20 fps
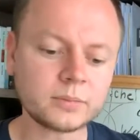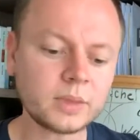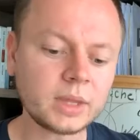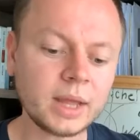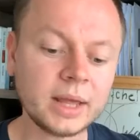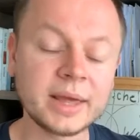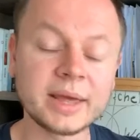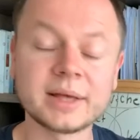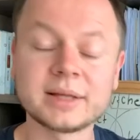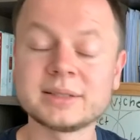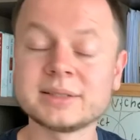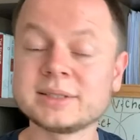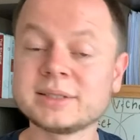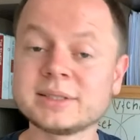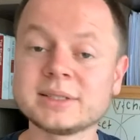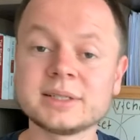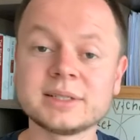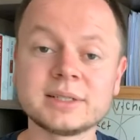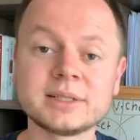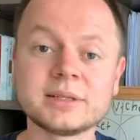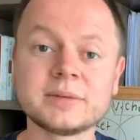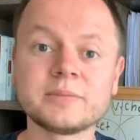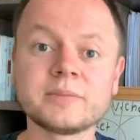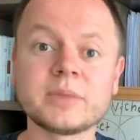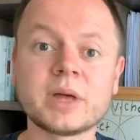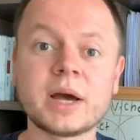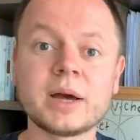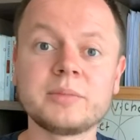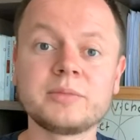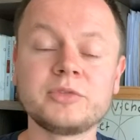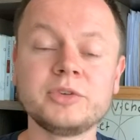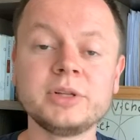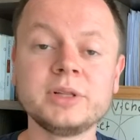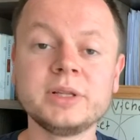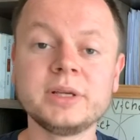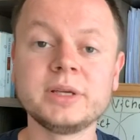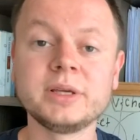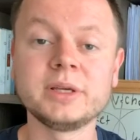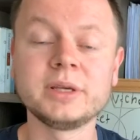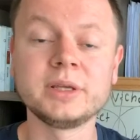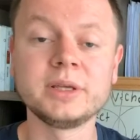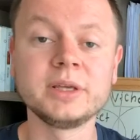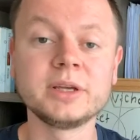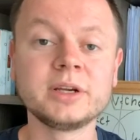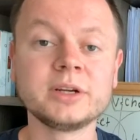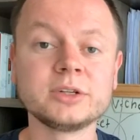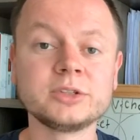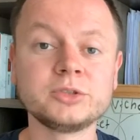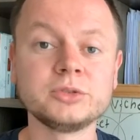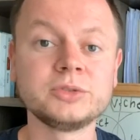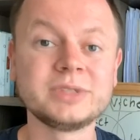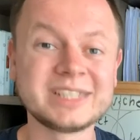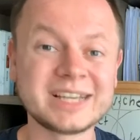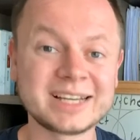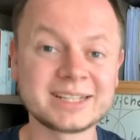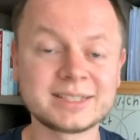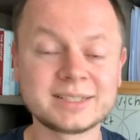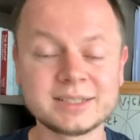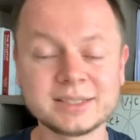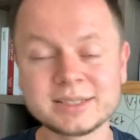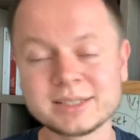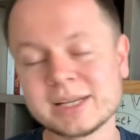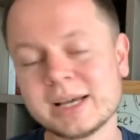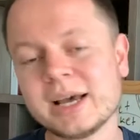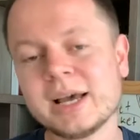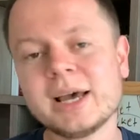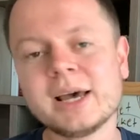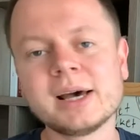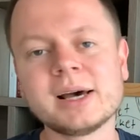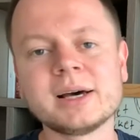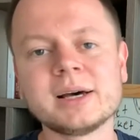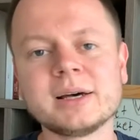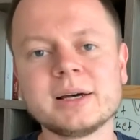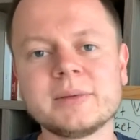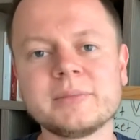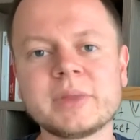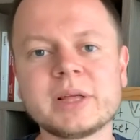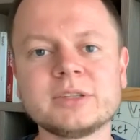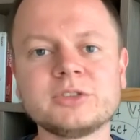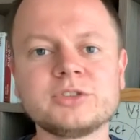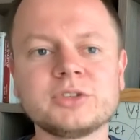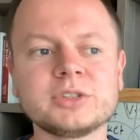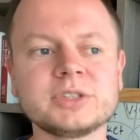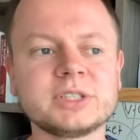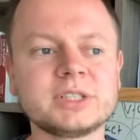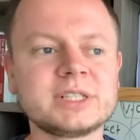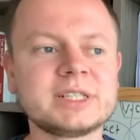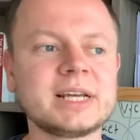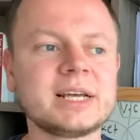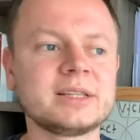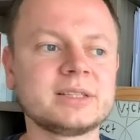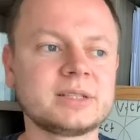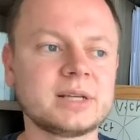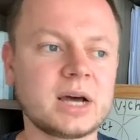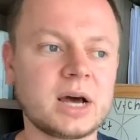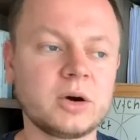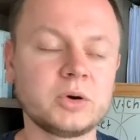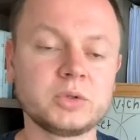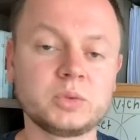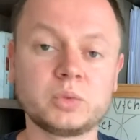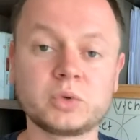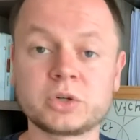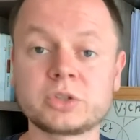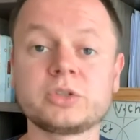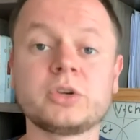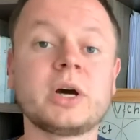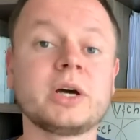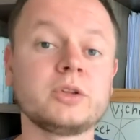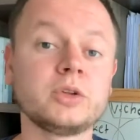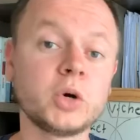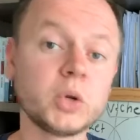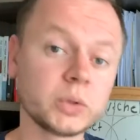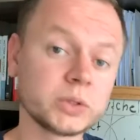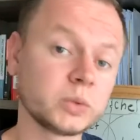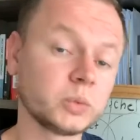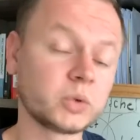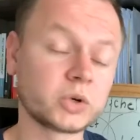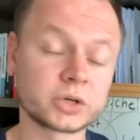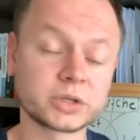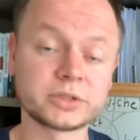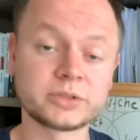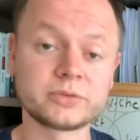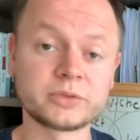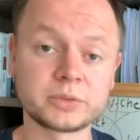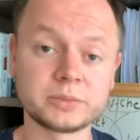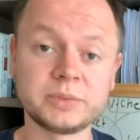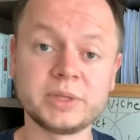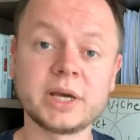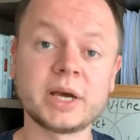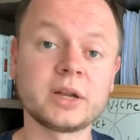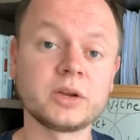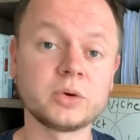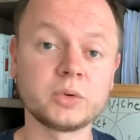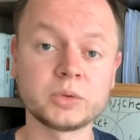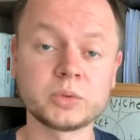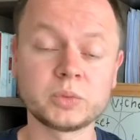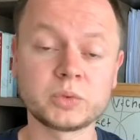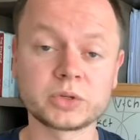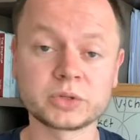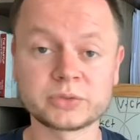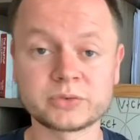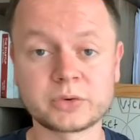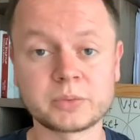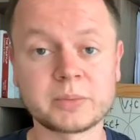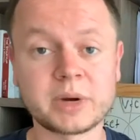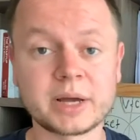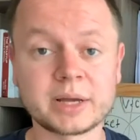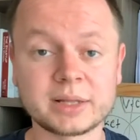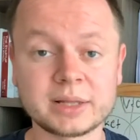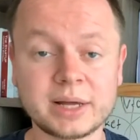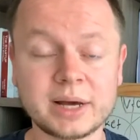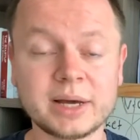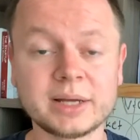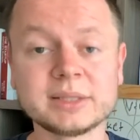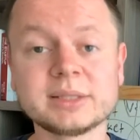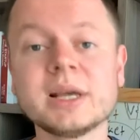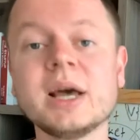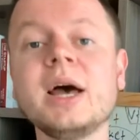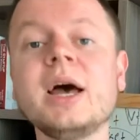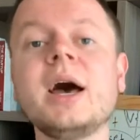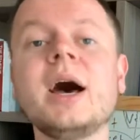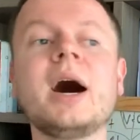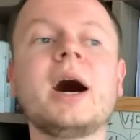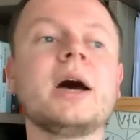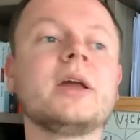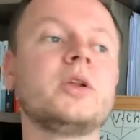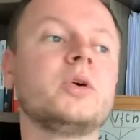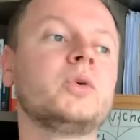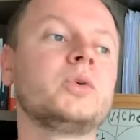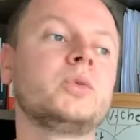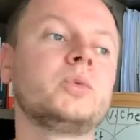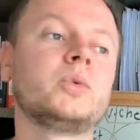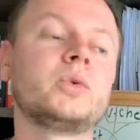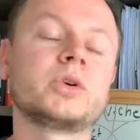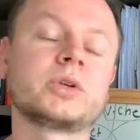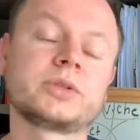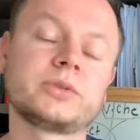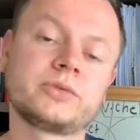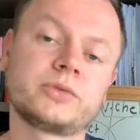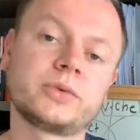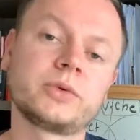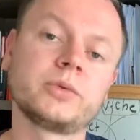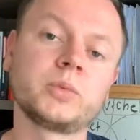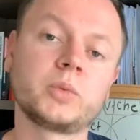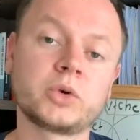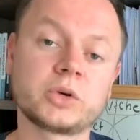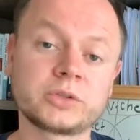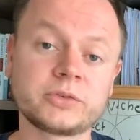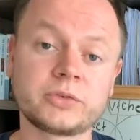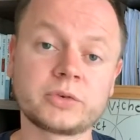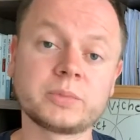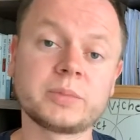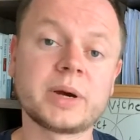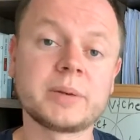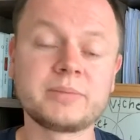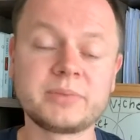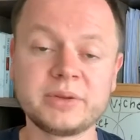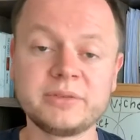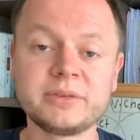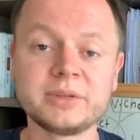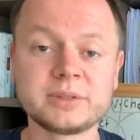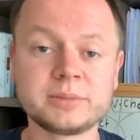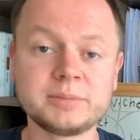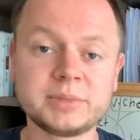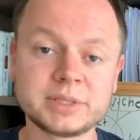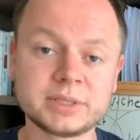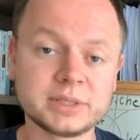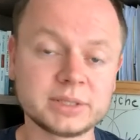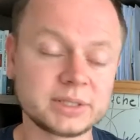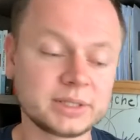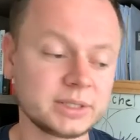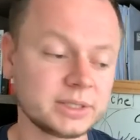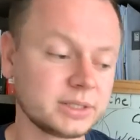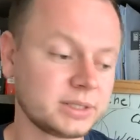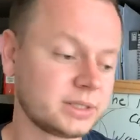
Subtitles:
and I'm really eager to test it and to understand how it works. So I know it works for me, I know it works for my client, I know it worked for my previous businesses,